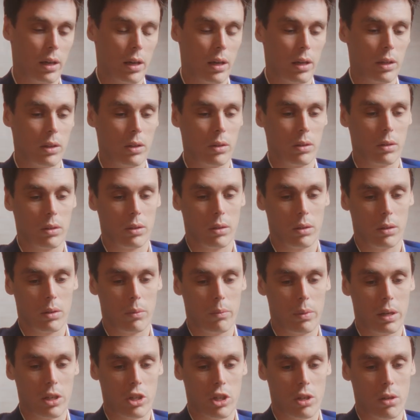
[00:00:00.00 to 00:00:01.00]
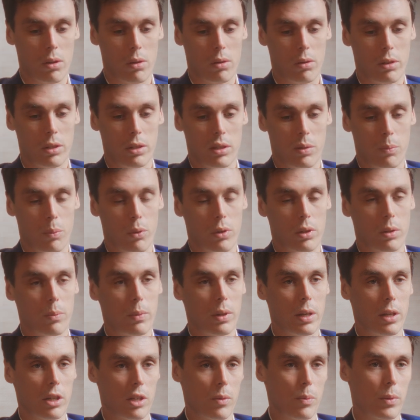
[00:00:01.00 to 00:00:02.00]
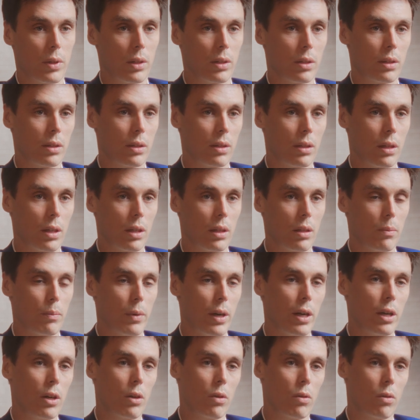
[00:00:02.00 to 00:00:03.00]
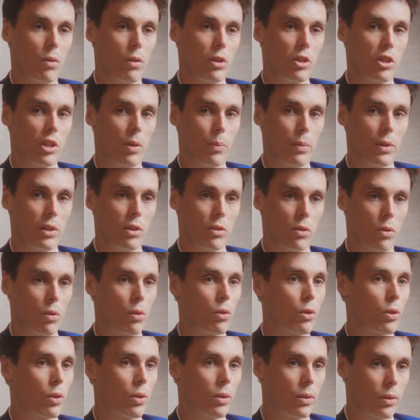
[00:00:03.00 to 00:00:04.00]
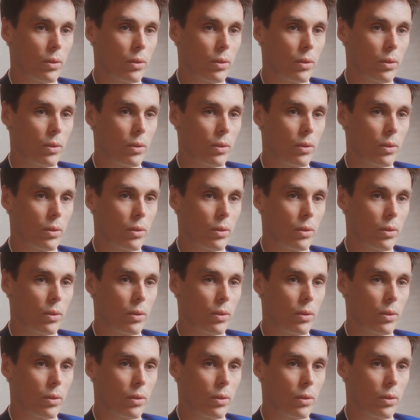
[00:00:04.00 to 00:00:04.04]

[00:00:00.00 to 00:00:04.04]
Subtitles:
had a bachelor in sport management and minor in Japanese culture.